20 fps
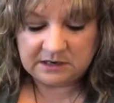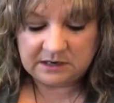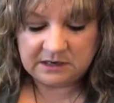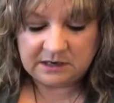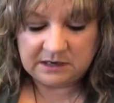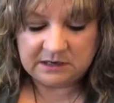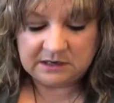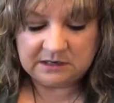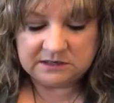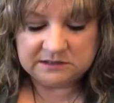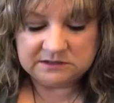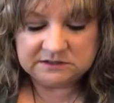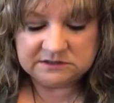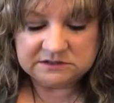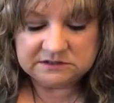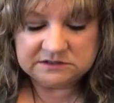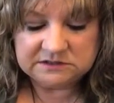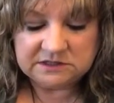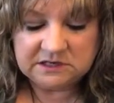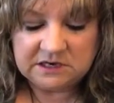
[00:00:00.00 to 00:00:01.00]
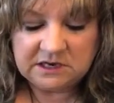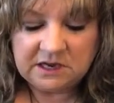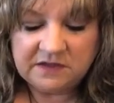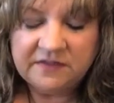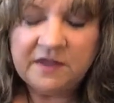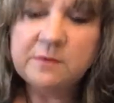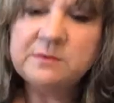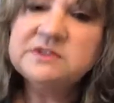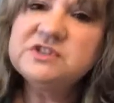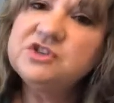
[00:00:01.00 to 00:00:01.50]
And
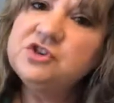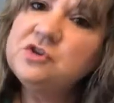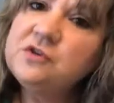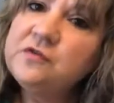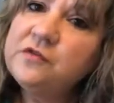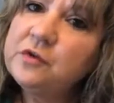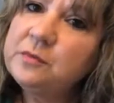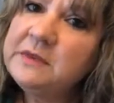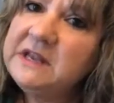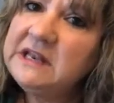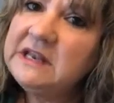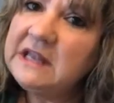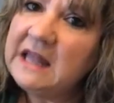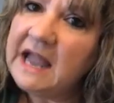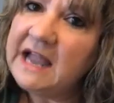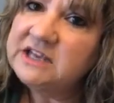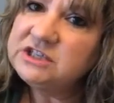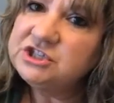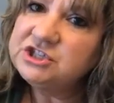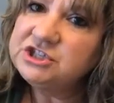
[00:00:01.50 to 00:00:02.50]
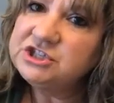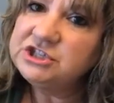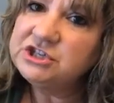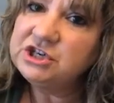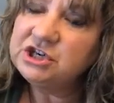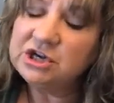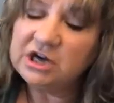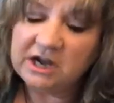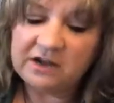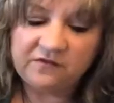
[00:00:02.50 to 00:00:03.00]
that was new for me last
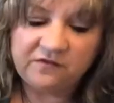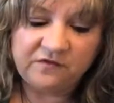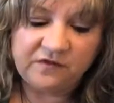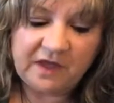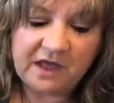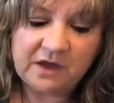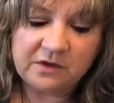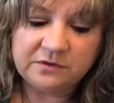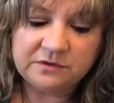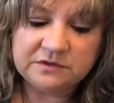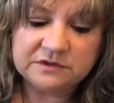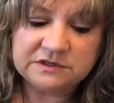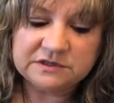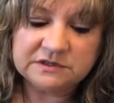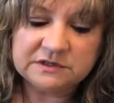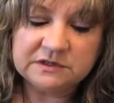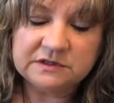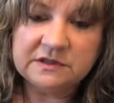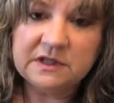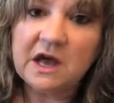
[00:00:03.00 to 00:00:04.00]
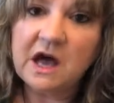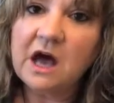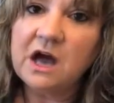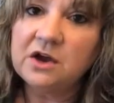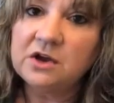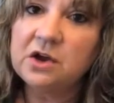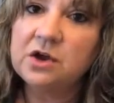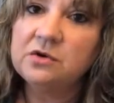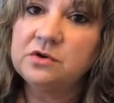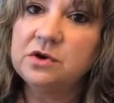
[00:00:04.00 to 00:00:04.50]
year. I found the
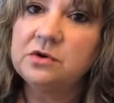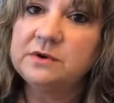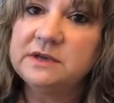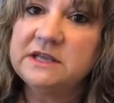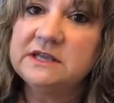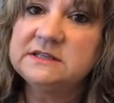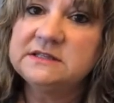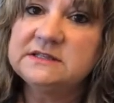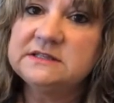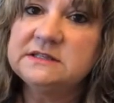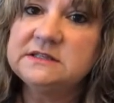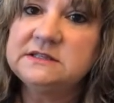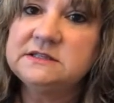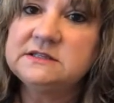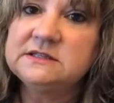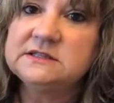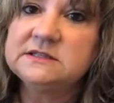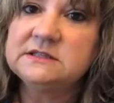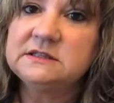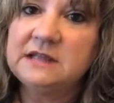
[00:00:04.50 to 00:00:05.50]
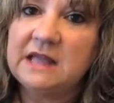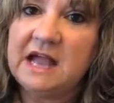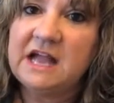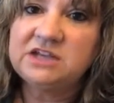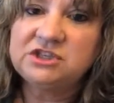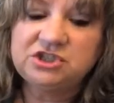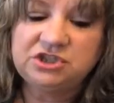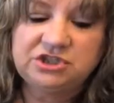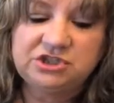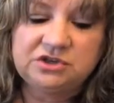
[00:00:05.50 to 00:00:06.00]
hot cocoa kisses
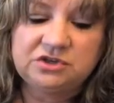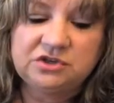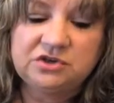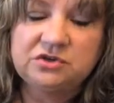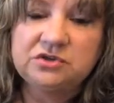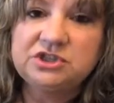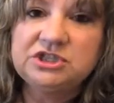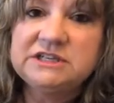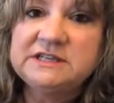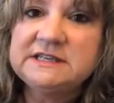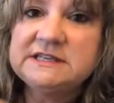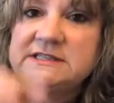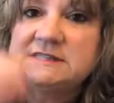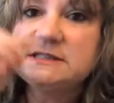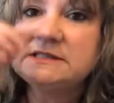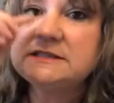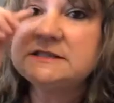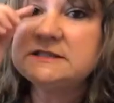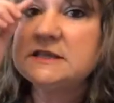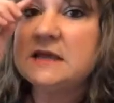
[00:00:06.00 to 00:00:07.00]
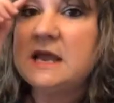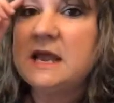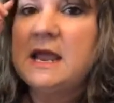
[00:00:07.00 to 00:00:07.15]
last year, the Hershey Kisses.